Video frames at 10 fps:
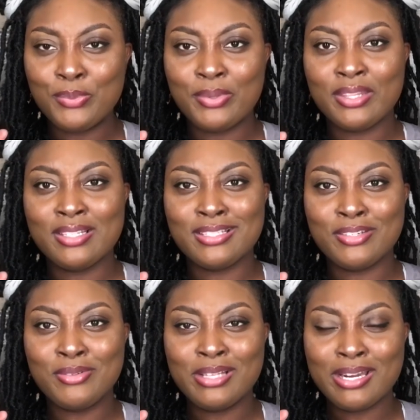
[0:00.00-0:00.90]
with this and
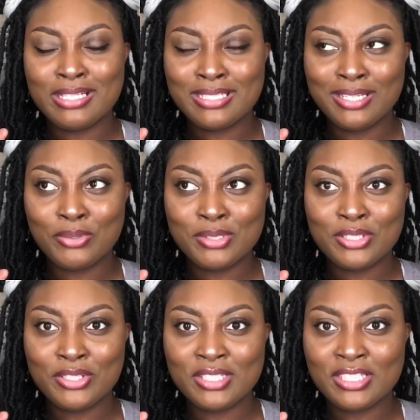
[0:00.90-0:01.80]
you let it settle into
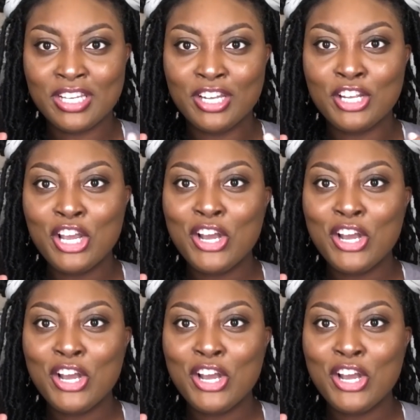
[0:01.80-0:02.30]
your skin,